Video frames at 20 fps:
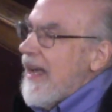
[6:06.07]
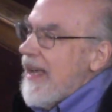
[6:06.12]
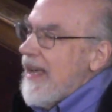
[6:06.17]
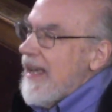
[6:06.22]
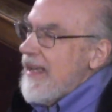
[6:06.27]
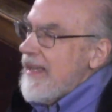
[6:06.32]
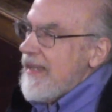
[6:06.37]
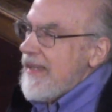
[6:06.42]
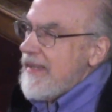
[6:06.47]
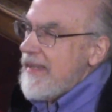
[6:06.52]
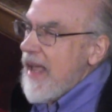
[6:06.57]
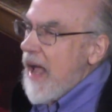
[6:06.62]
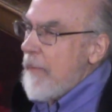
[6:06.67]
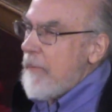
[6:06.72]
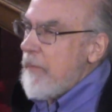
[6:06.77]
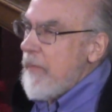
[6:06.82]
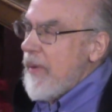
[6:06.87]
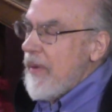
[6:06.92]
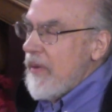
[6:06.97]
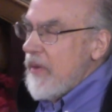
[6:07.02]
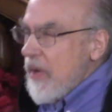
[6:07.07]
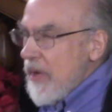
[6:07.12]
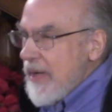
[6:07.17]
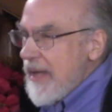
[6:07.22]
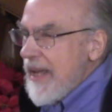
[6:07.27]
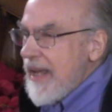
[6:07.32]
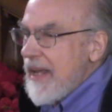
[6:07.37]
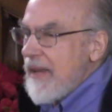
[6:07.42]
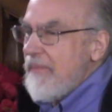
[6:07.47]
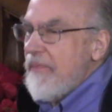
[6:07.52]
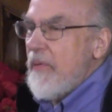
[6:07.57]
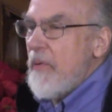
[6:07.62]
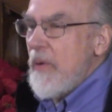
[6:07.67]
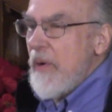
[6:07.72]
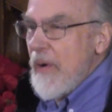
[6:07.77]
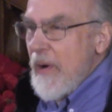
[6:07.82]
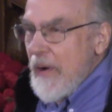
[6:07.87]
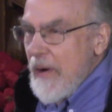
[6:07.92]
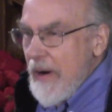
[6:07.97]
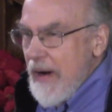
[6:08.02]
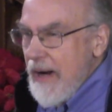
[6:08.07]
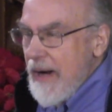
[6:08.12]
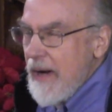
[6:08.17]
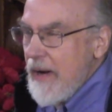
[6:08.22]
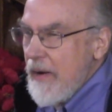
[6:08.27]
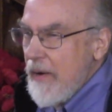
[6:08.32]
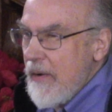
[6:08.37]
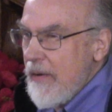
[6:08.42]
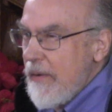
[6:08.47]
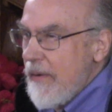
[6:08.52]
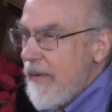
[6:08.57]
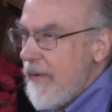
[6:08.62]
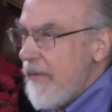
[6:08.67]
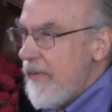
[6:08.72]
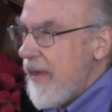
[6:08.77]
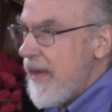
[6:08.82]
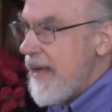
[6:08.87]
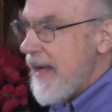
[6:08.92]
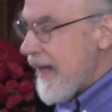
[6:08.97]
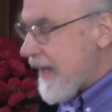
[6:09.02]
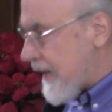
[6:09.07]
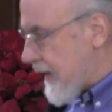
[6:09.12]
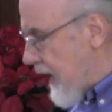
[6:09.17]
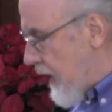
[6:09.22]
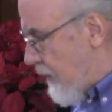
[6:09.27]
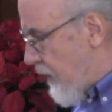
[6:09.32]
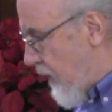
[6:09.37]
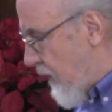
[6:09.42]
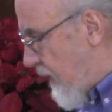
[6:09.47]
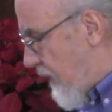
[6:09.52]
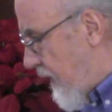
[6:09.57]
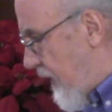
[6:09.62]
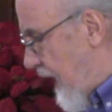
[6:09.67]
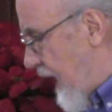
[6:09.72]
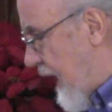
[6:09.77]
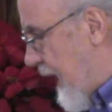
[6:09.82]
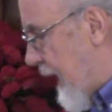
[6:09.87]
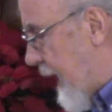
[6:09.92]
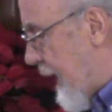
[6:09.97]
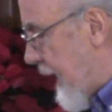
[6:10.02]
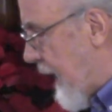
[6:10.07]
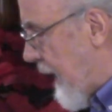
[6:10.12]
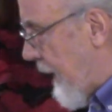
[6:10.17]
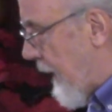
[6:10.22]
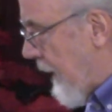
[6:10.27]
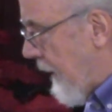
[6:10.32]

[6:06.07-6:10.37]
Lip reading: stop looking for the next deeper thing,